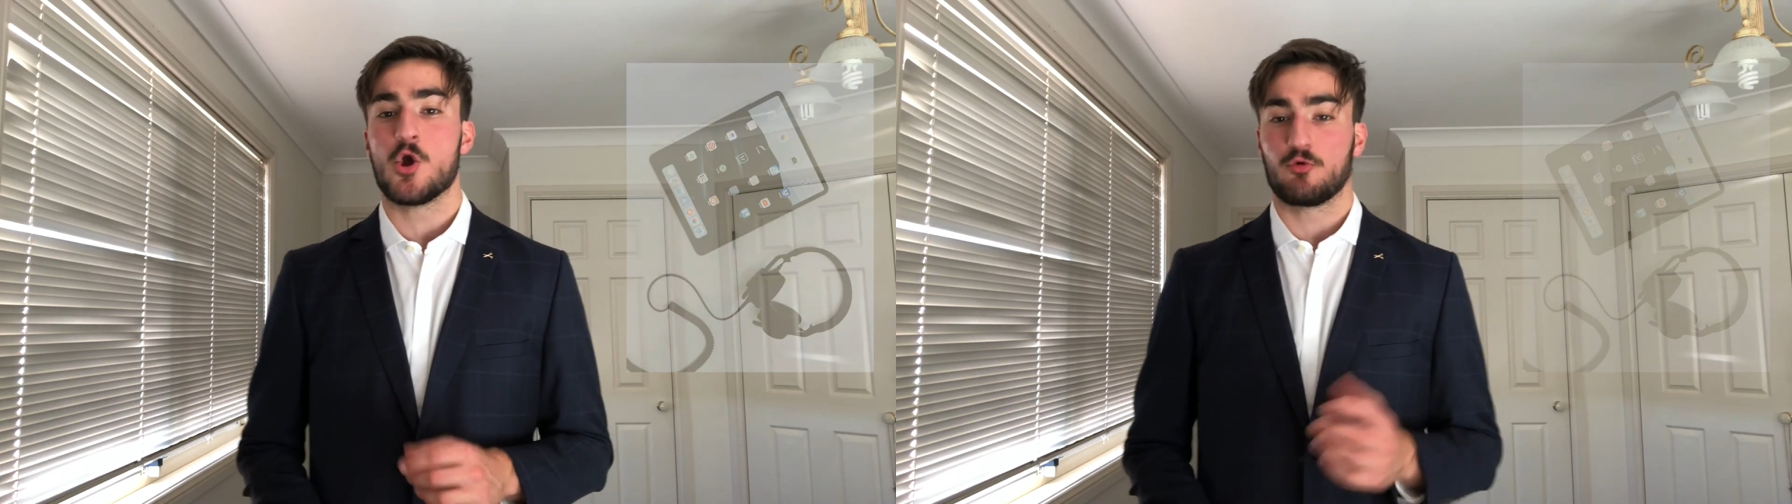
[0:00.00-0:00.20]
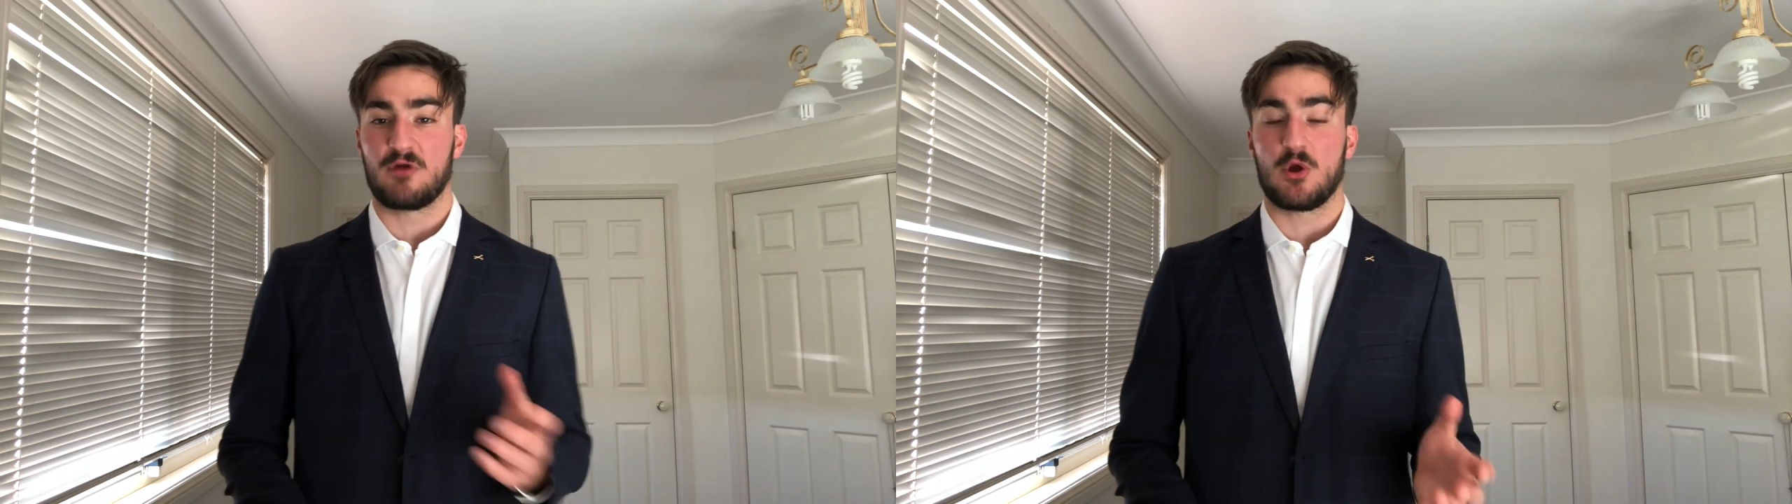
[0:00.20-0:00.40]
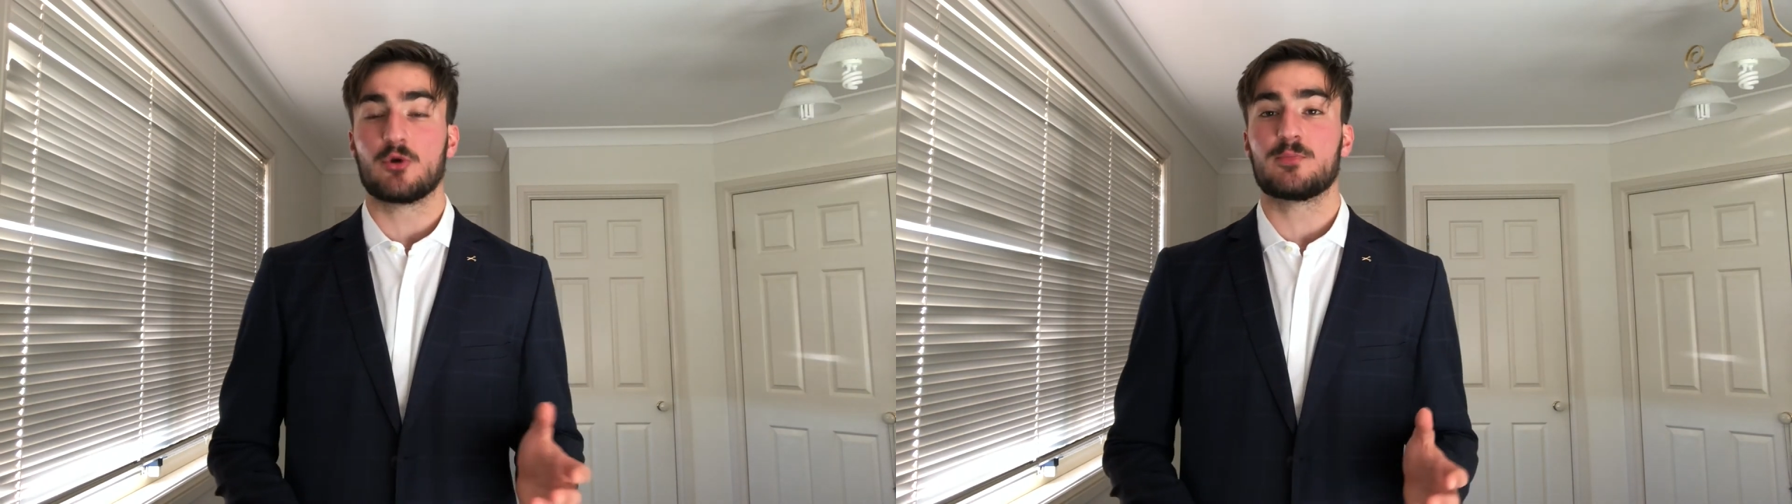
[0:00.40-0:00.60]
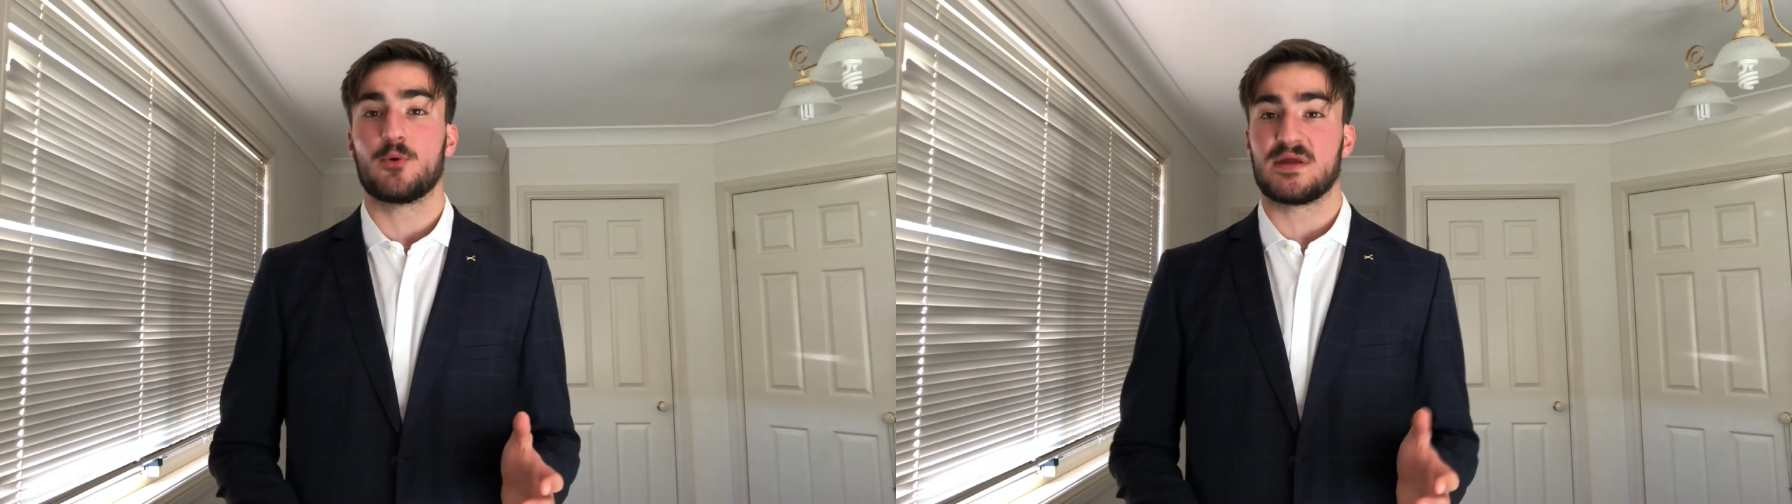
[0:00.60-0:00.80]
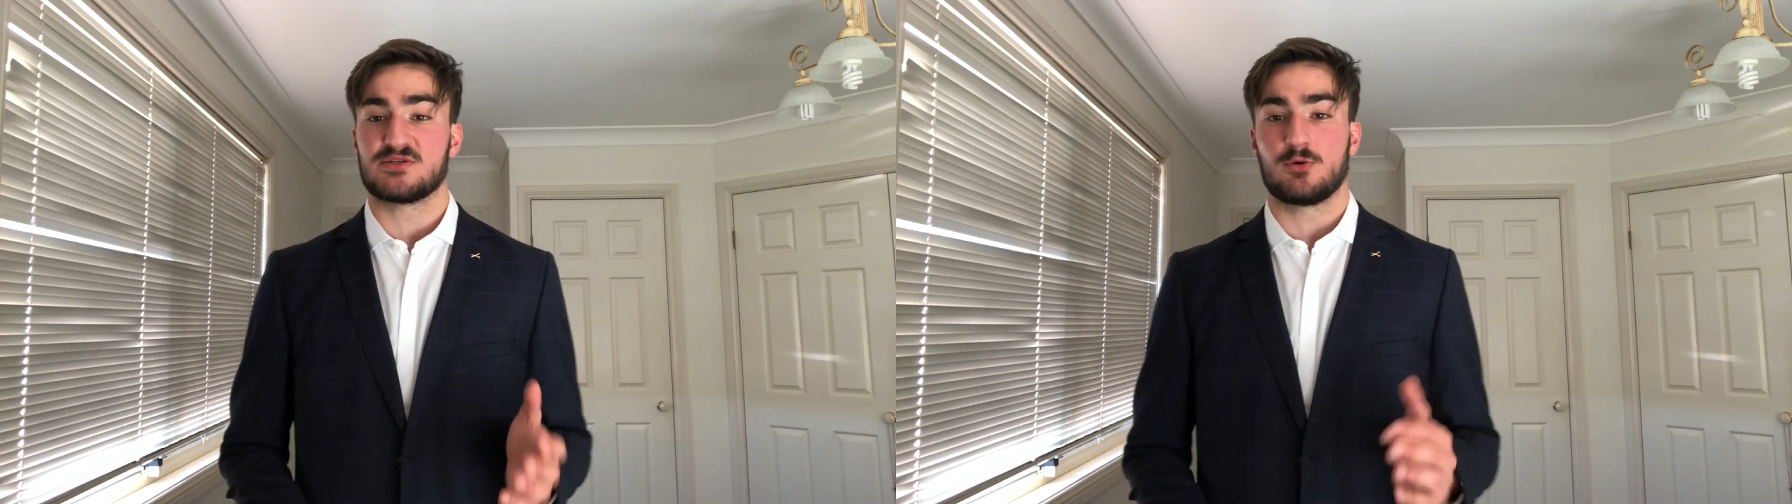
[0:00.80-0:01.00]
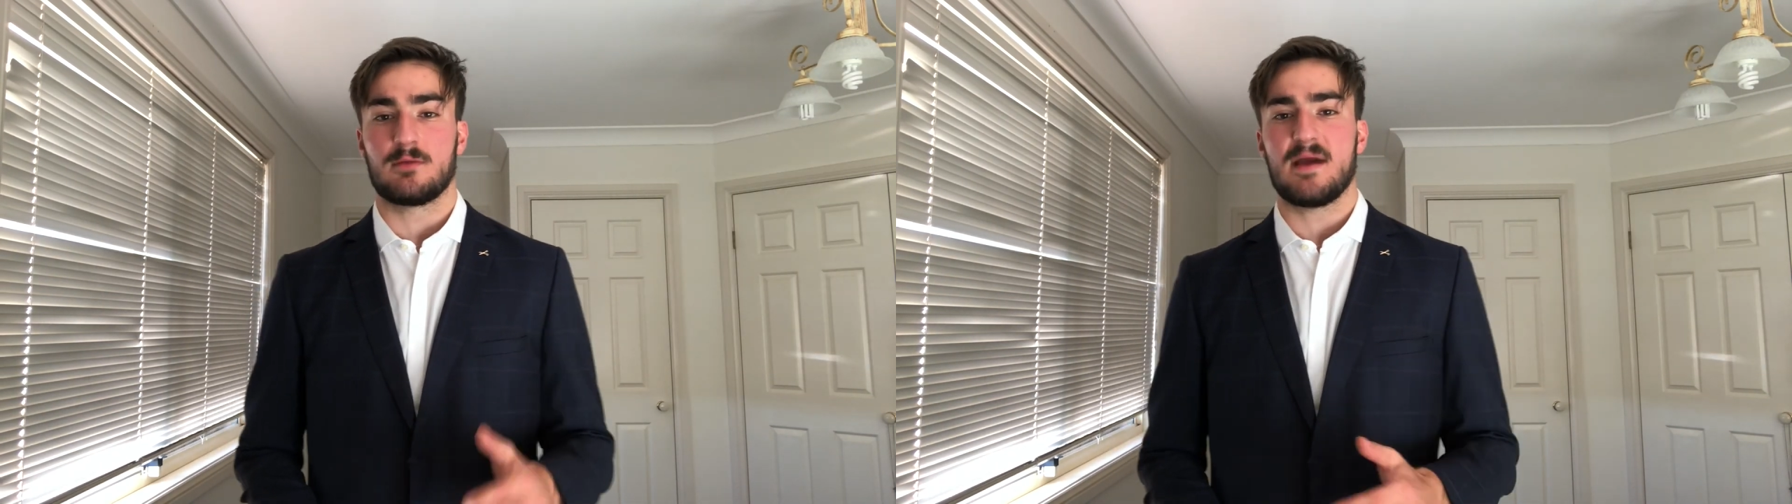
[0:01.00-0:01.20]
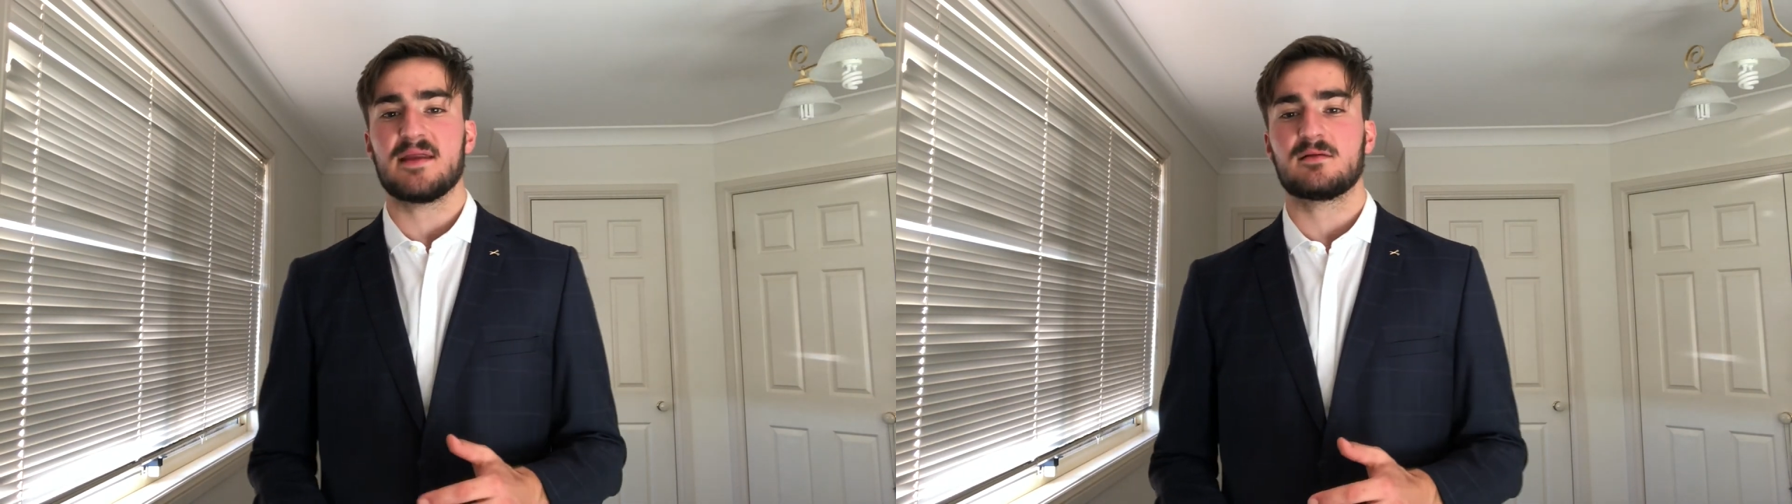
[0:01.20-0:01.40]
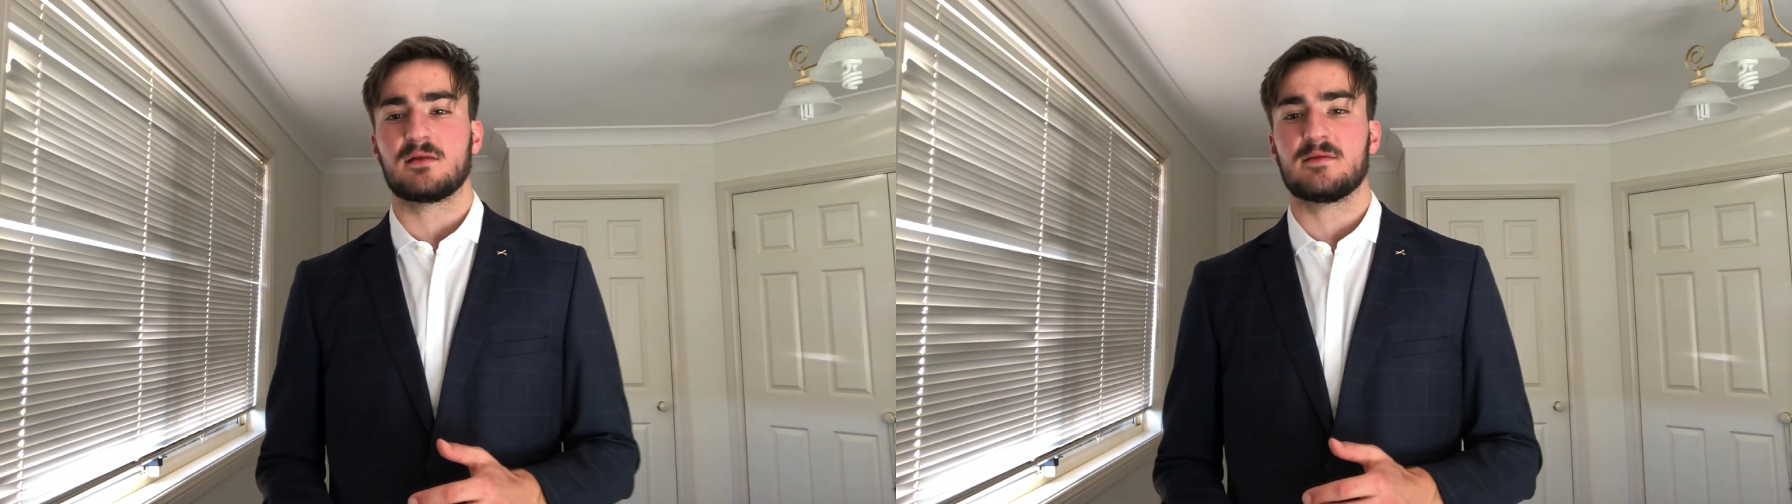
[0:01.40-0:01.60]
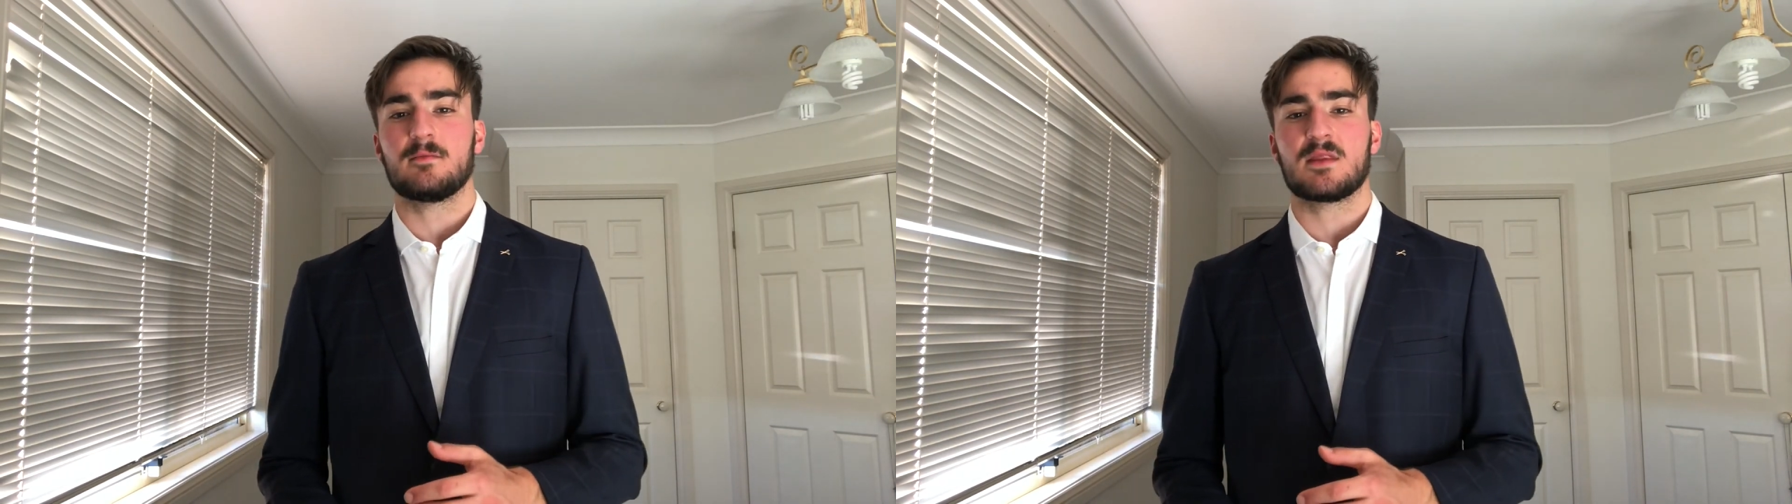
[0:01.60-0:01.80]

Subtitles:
reorder points automatically,